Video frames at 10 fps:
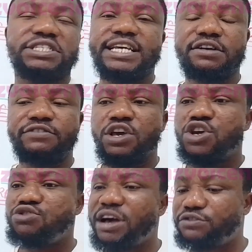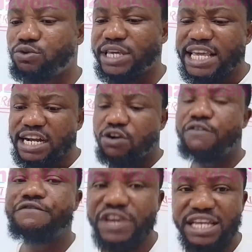yourself. You have to
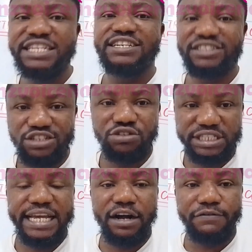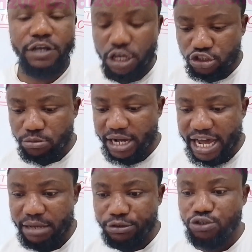inconvenience yourself to
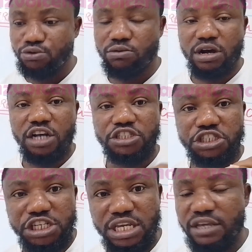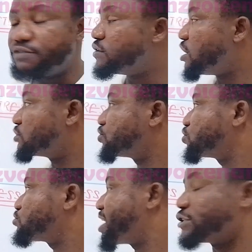be able to achieve a
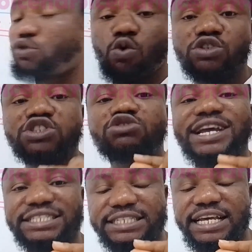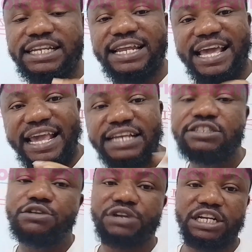stress or stressing in
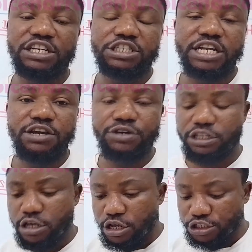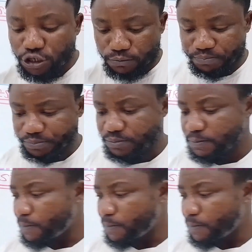the English language. So